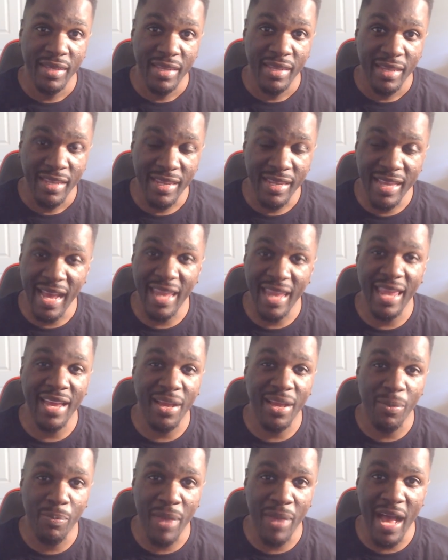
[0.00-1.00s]
He got like
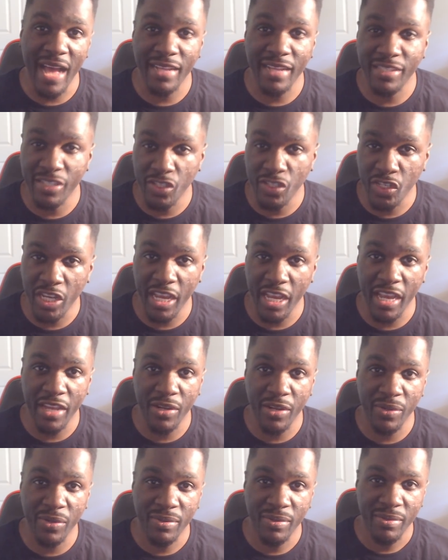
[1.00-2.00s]
a boxing
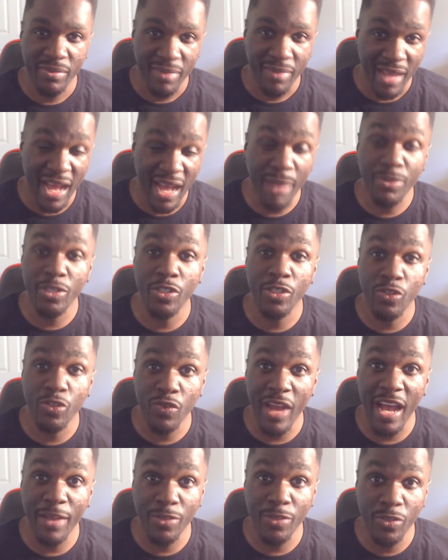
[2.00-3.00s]
channel. I'm
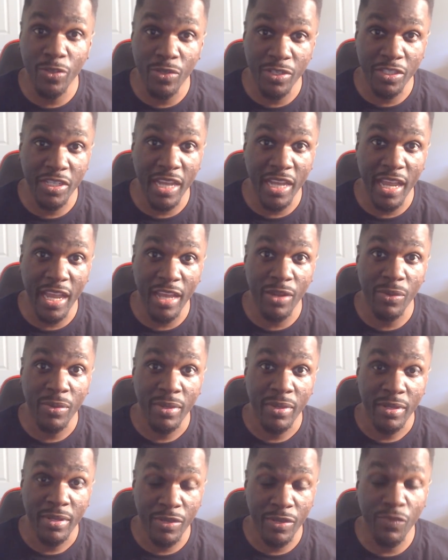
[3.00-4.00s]
subscribed to his channel.
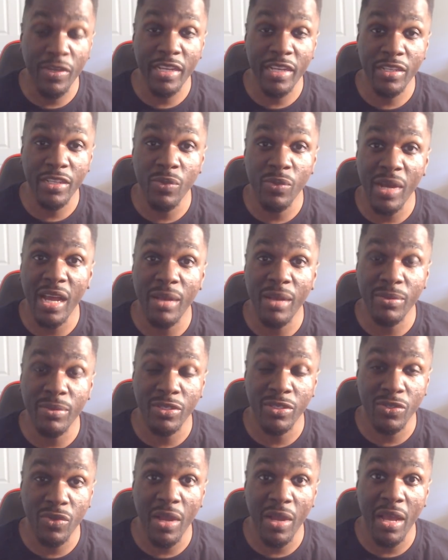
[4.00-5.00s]
The reason why I'm
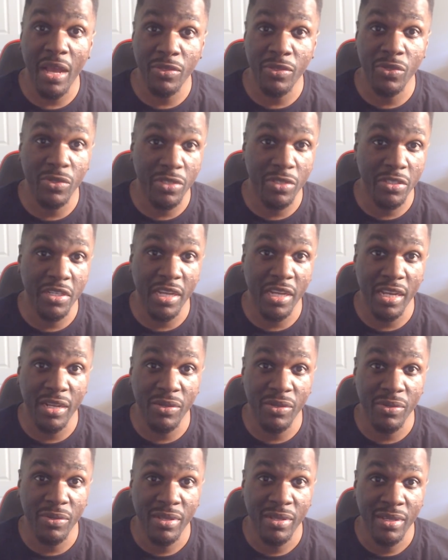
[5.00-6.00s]
subscribed to his
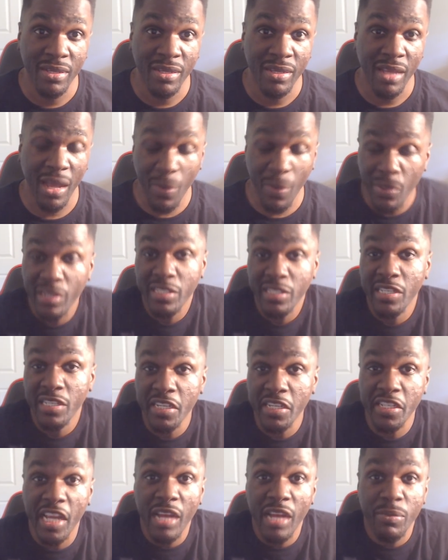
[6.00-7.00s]
channel, I want to see
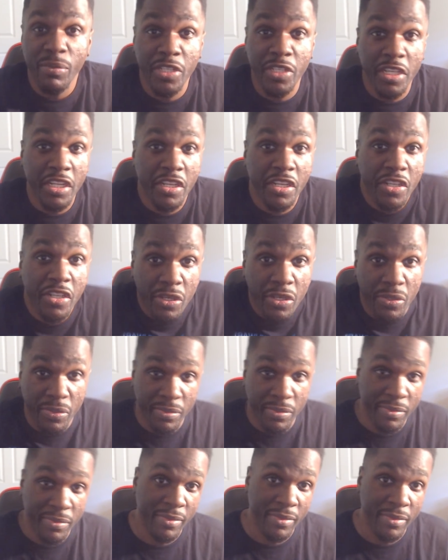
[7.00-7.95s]
the dumb shit he do.